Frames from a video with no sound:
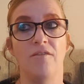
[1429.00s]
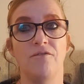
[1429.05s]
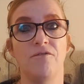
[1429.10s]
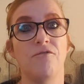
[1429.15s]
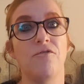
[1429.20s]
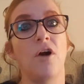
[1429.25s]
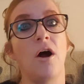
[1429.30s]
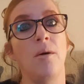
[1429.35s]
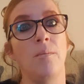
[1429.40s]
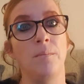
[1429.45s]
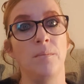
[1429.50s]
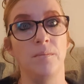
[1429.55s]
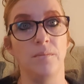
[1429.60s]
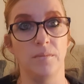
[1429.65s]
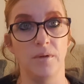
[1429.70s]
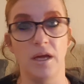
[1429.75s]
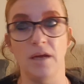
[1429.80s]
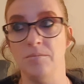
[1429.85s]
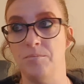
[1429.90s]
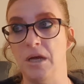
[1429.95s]
from,
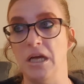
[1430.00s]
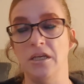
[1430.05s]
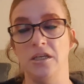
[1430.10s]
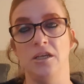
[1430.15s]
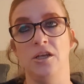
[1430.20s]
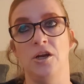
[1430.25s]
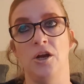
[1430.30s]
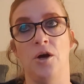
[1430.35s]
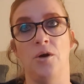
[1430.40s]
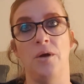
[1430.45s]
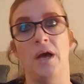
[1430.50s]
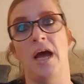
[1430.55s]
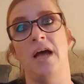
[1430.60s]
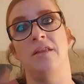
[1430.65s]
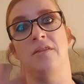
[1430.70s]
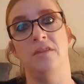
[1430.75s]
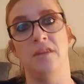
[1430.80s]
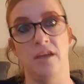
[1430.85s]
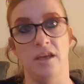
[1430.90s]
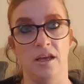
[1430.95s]
you know,
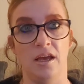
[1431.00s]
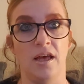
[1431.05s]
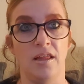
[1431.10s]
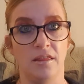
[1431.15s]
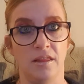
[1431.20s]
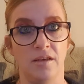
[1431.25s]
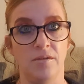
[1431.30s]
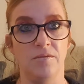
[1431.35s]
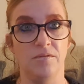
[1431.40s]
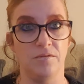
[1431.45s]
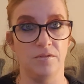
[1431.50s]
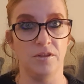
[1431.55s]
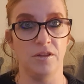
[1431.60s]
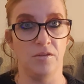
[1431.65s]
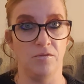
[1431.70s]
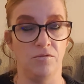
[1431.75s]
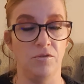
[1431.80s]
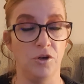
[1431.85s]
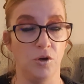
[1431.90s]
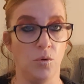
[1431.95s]
and the
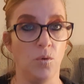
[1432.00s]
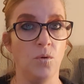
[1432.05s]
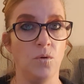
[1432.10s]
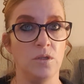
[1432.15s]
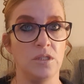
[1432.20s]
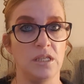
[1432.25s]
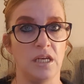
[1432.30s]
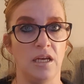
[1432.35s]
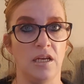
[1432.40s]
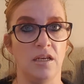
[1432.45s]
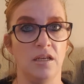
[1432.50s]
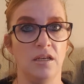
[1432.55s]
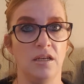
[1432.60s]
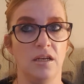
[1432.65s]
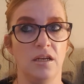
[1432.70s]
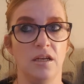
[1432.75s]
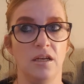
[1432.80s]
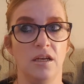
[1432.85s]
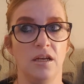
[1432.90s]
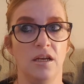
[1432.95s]
recording,
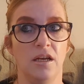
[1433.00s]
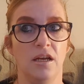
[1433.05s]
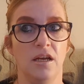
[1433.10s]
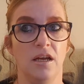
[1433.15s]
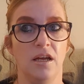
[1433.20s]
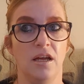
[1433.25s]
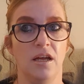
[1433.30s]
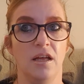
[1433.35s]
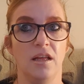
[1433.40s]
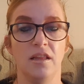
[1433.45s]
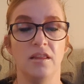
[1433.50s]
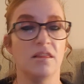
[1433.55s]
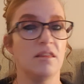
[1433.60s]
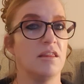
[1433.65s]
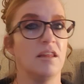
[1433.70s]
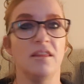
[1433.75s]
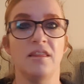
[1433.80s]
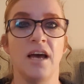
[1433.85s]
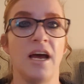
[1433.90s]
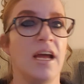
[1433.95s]

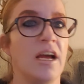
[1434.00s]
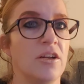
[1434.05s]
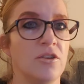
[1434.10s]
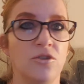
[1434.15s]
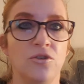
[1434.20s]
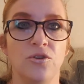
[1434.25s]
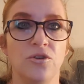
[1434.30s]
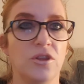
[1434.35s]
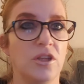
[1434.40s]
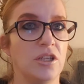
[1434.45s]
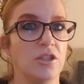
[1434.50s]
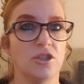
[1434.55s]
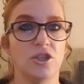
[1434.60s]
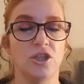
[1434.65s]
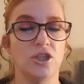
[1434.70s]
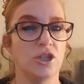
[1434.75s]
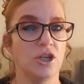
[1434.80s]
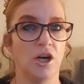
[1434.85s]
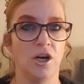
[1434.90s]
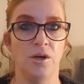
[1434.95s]
that they had nothing to
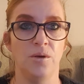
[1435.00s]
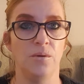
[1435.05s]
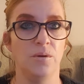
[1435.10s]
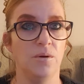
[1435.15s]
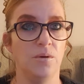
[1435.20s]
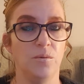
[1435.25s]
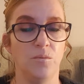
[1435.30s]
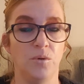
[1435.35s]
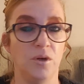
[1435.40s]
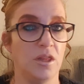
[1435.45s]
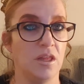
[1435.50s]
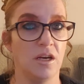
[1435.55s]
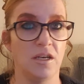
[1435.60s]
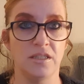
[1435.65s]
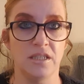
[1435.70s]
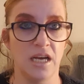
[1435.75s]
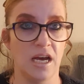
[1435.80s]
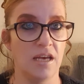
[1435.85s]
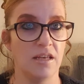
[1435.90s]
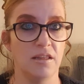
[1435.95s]
do with her
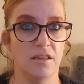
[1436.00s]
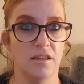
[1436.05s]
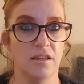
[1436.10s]
death,